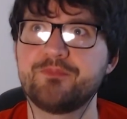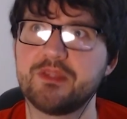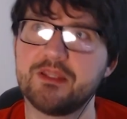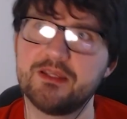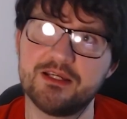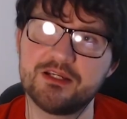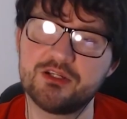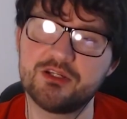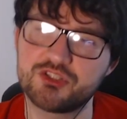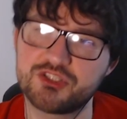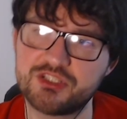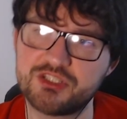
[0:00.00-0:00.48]

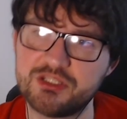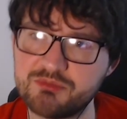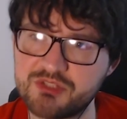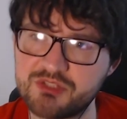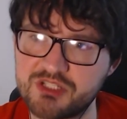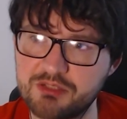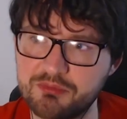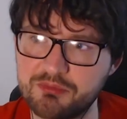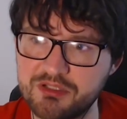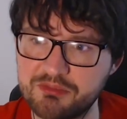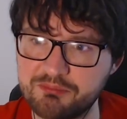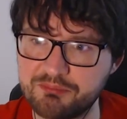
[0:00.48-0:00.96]
English teams
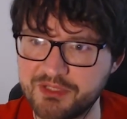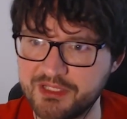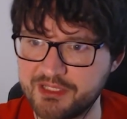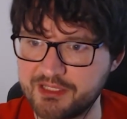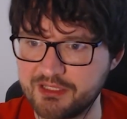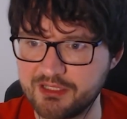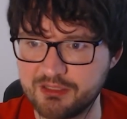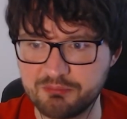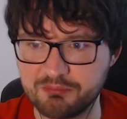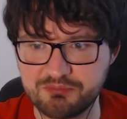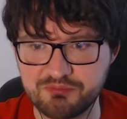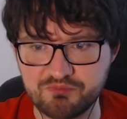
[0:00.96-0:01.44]
coming and
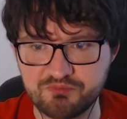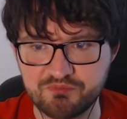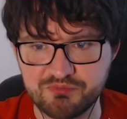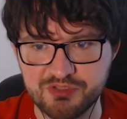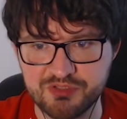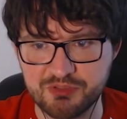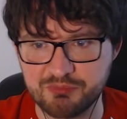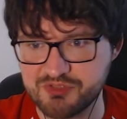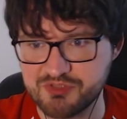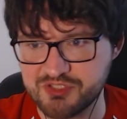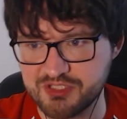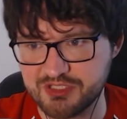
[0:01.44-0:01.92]
picking up
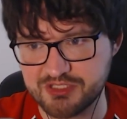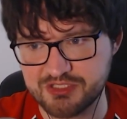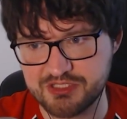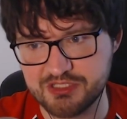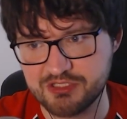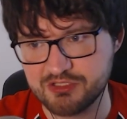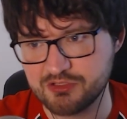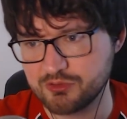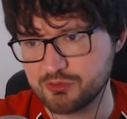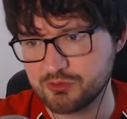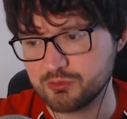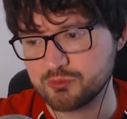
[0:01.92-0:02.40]
some
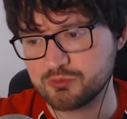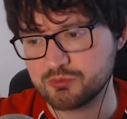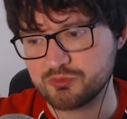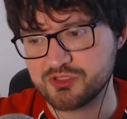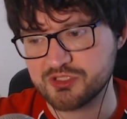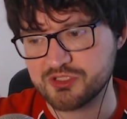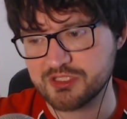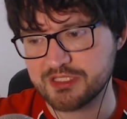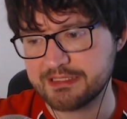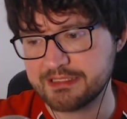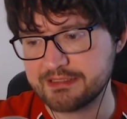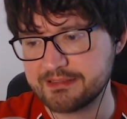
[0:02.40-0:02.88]

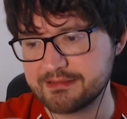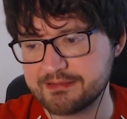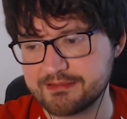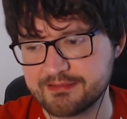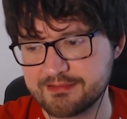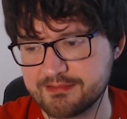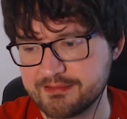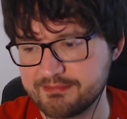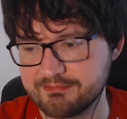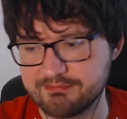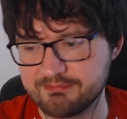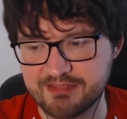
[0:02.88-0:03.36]
16-year-olds and
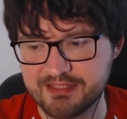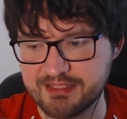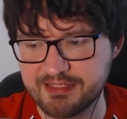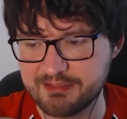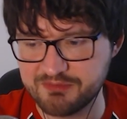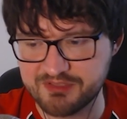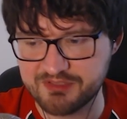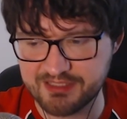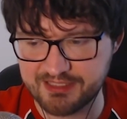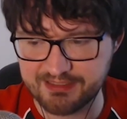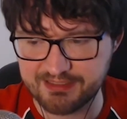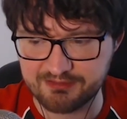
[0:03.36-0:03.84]

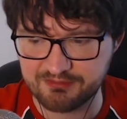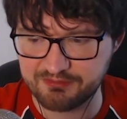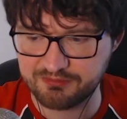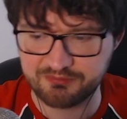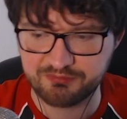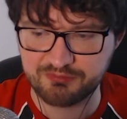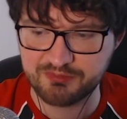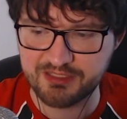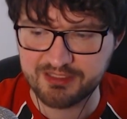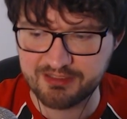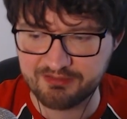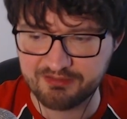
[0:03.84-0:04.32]
them to kind of
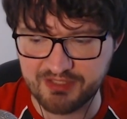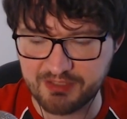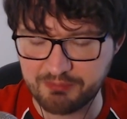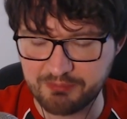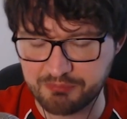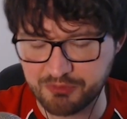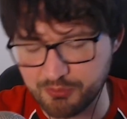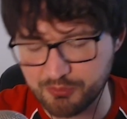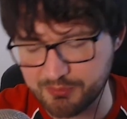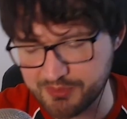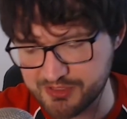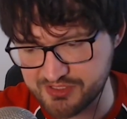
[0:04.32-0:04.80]
give that
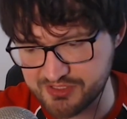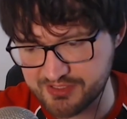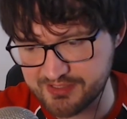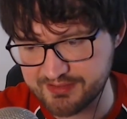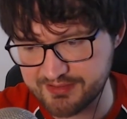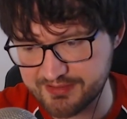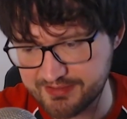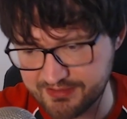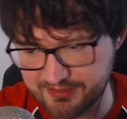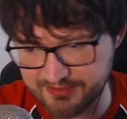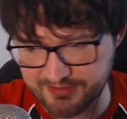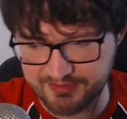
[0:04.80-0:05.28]
promise
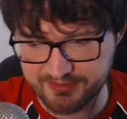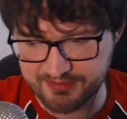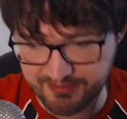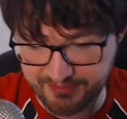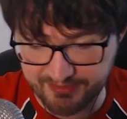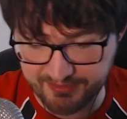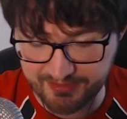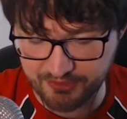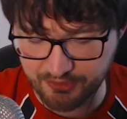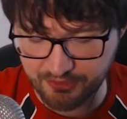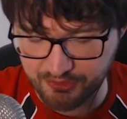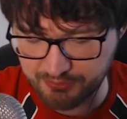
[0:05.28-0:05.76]
that there
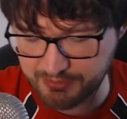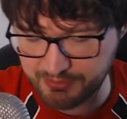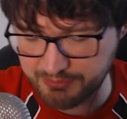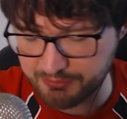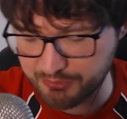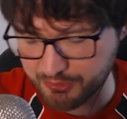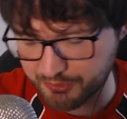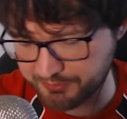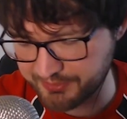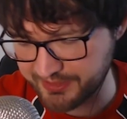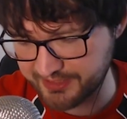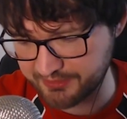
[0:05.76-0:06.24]
are going to be
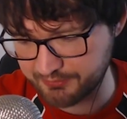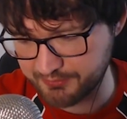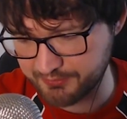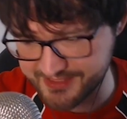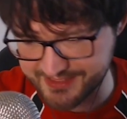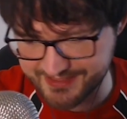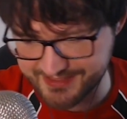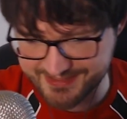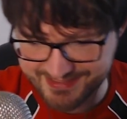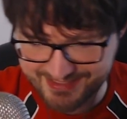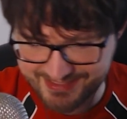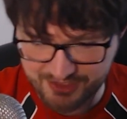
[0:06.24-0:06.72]
more pathways,
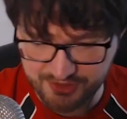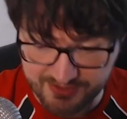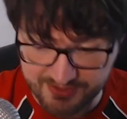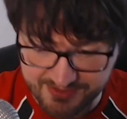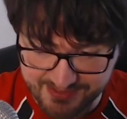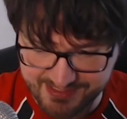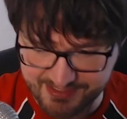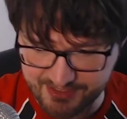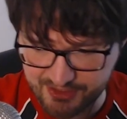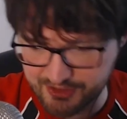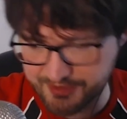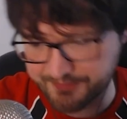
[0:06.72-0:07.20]
etc.,
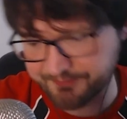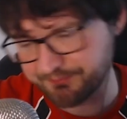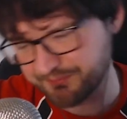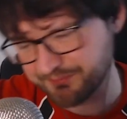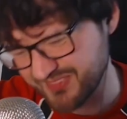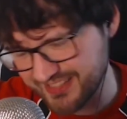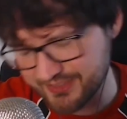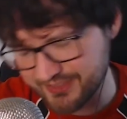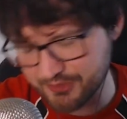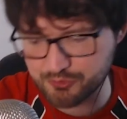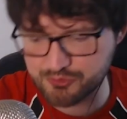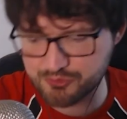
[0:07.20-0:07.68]
etc.
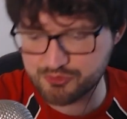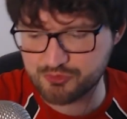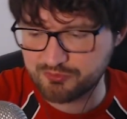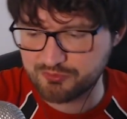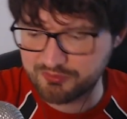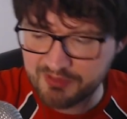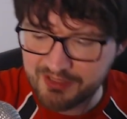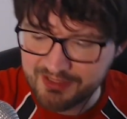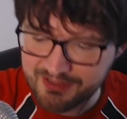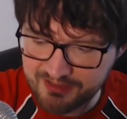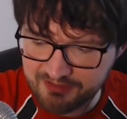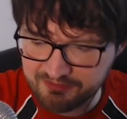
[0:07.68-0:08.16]
And
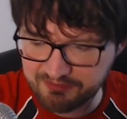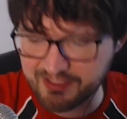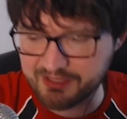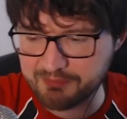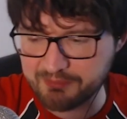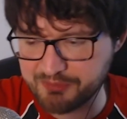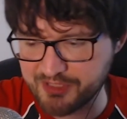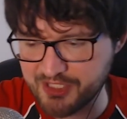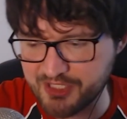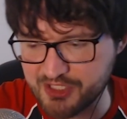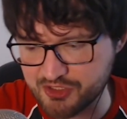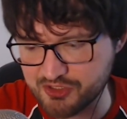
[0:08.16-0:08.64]
also
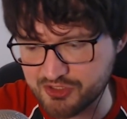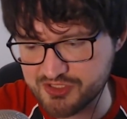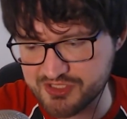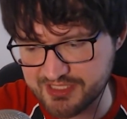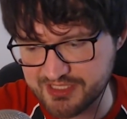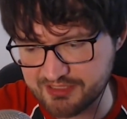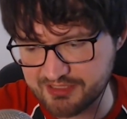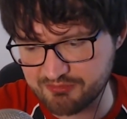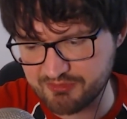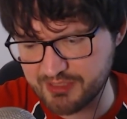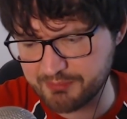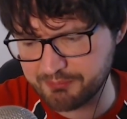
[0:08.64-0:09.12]
fan pressure is
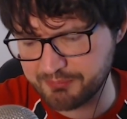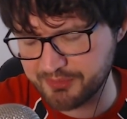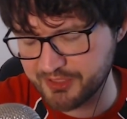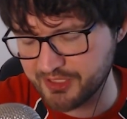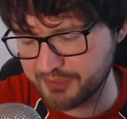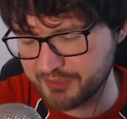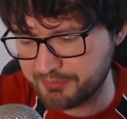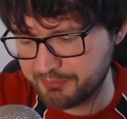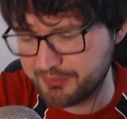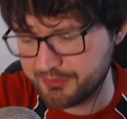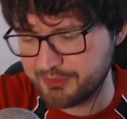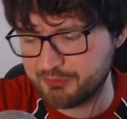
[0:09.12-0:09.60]
kind of ramping
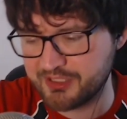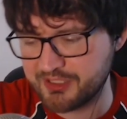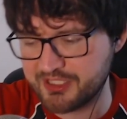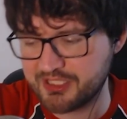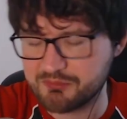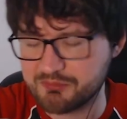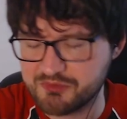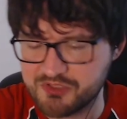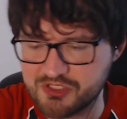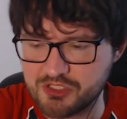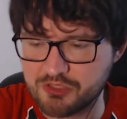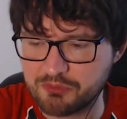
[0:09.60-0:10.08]
up a bit when it
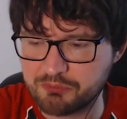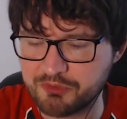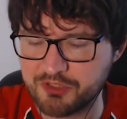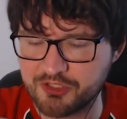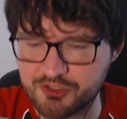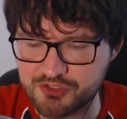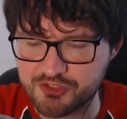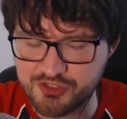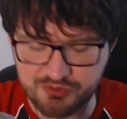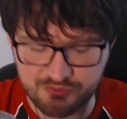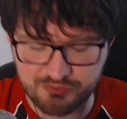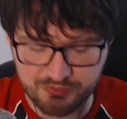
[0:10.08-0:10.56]
comes to young
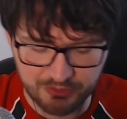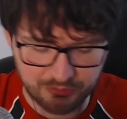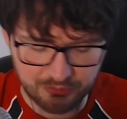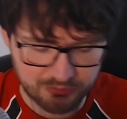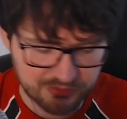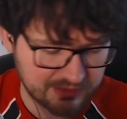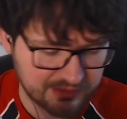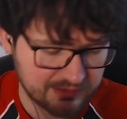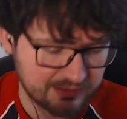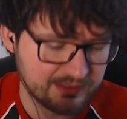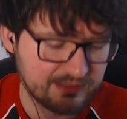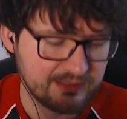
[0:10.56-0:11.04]
players as well.
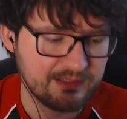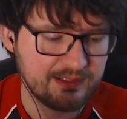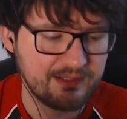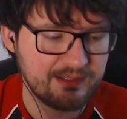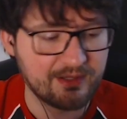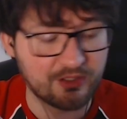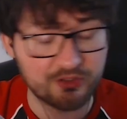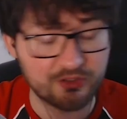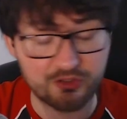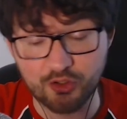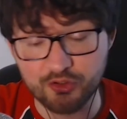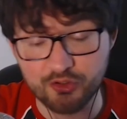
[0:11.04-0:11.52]

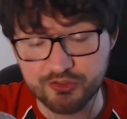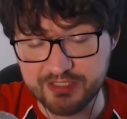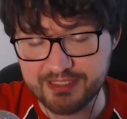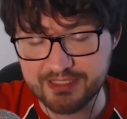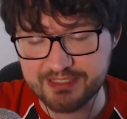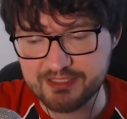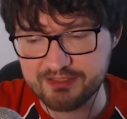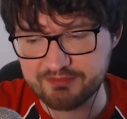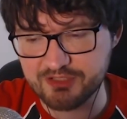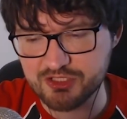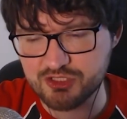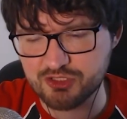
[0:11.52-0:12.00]
On an
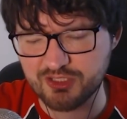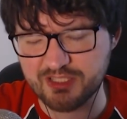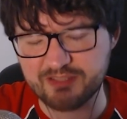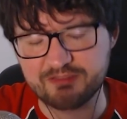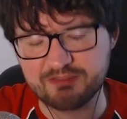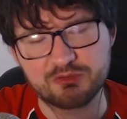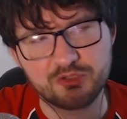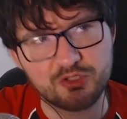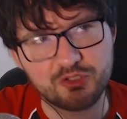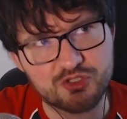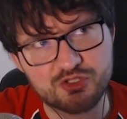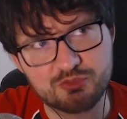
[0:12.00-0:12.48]
individual
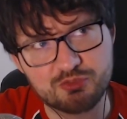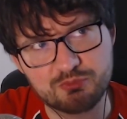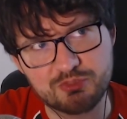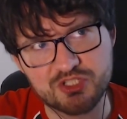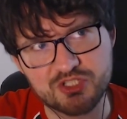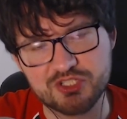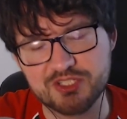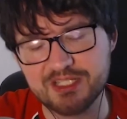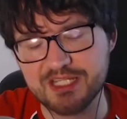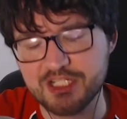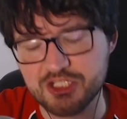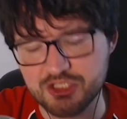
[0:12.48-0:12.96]
level, not so much
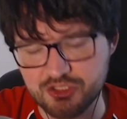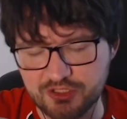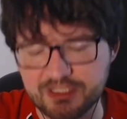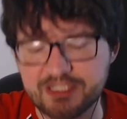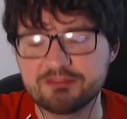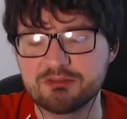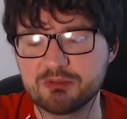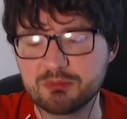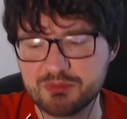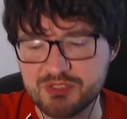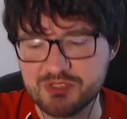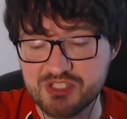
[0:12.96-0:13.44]
on a national
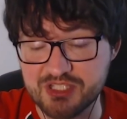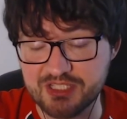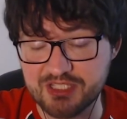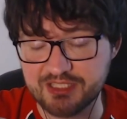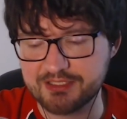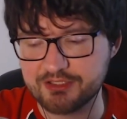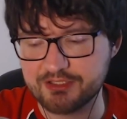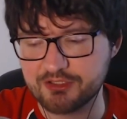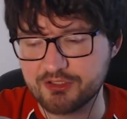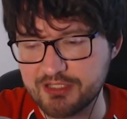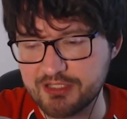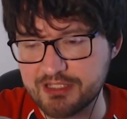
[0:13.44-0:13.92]
level, but
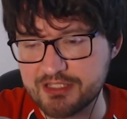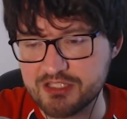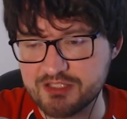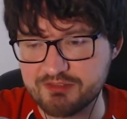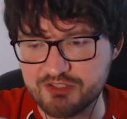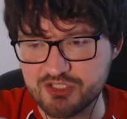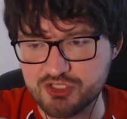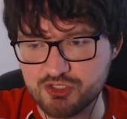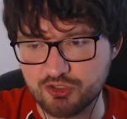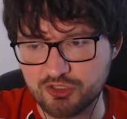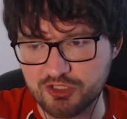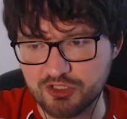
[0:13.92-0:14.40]
certainly on an
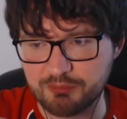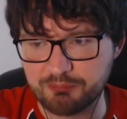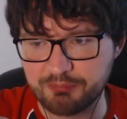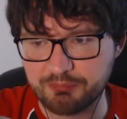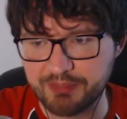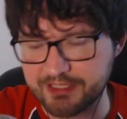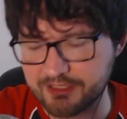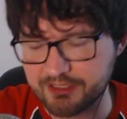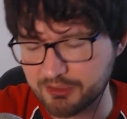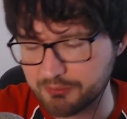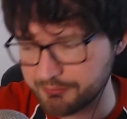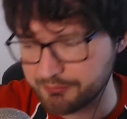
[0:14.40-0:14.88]
individual
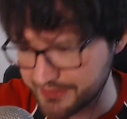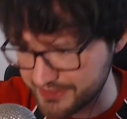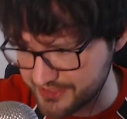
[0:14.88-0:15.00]
club-by-club